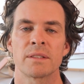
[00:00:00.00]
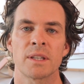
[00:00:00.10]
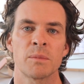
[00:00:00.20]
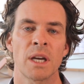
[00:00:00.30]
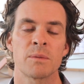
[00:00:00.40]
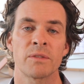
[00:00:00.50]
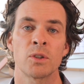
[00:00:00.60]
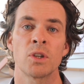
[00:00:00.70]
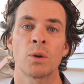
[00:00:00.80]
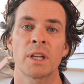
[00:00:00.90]
Sometimes if
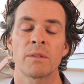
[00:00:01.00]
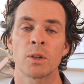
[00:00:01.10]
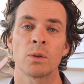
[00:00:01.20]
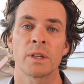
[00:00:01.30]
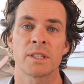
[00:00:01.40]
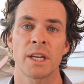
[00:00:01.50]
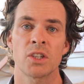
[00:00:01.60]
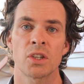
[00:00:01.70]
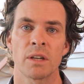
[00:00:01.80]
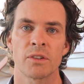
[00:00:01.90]
you don't get the
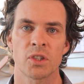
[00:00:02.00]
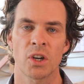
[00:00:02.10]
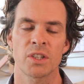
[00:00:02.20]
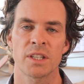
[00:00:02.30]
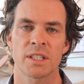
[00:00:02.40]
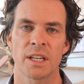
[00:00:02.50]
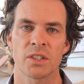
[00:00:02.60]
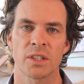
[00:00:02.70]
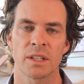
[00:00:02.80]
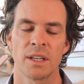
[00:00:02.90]
utilization of a charging
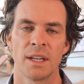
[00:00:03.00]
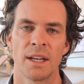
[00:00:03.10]
station,